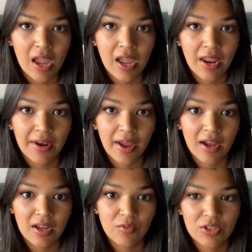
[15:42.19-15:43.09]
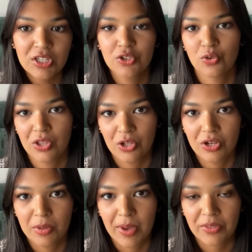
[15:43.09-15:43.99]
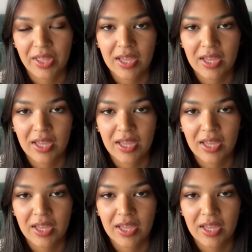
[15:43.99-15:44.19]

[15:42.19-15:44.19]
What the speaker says: And I really enjoyed learning about